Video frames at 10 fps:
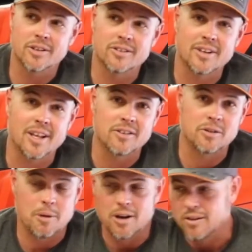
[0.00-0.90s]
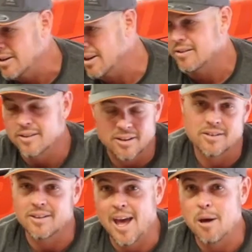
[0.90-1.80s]
going to say this is better than this and
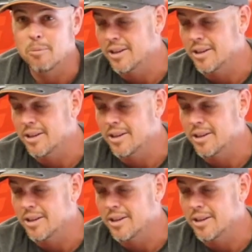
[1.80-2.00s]
this and that,